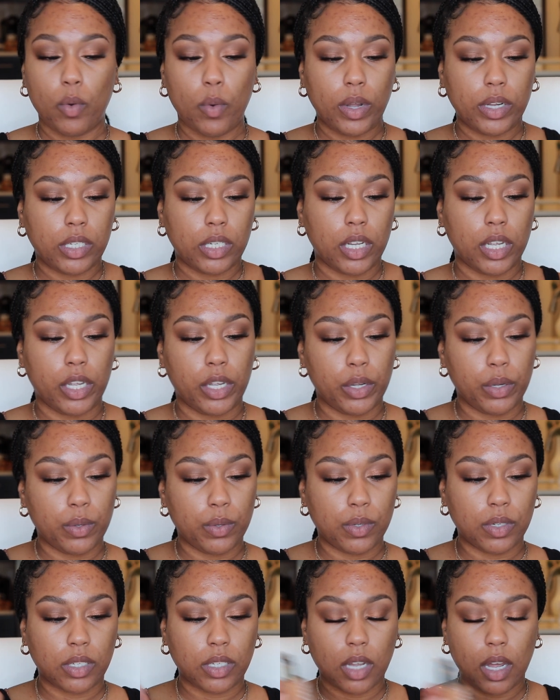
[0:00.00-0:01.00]
going to
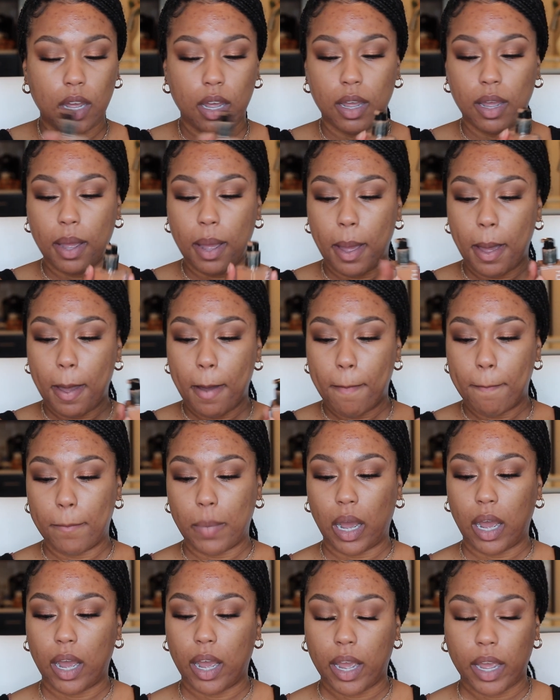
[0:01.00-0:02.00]
use
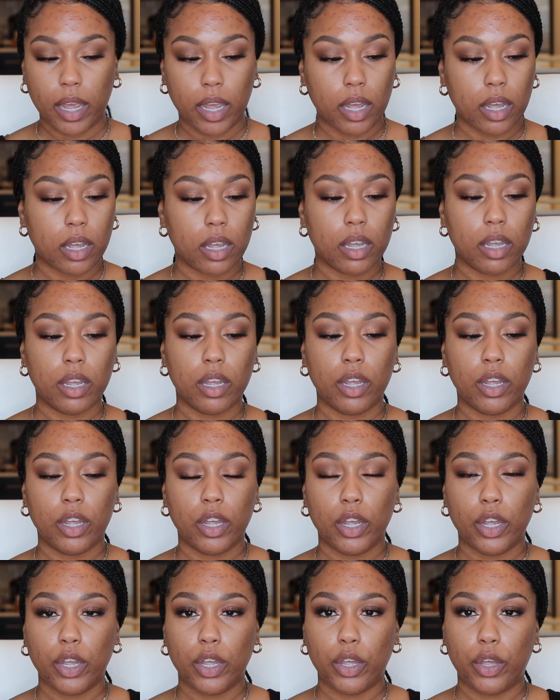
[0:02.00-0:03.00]
my
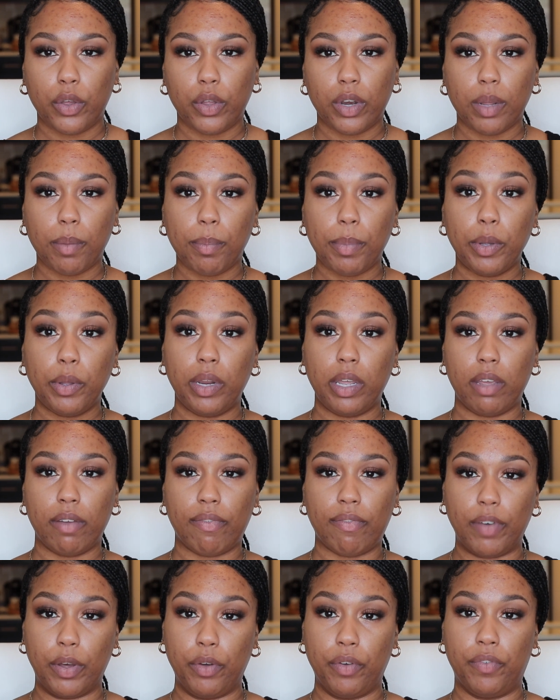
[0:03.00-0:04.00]
Huda Beauty
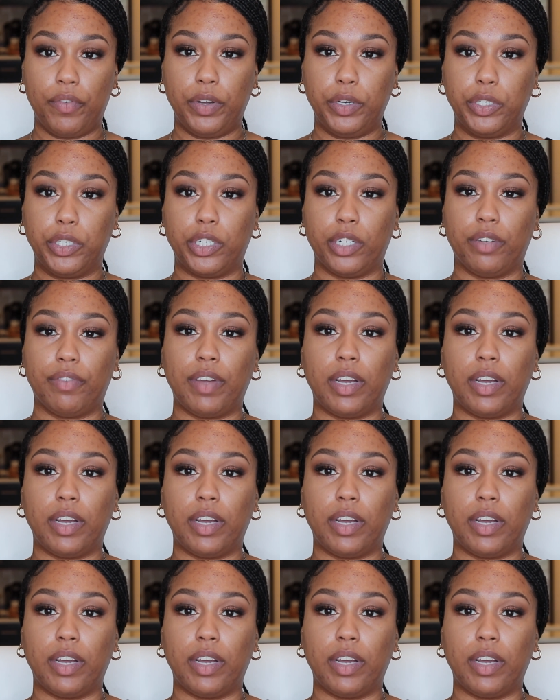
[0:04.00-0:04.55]
Faux Filter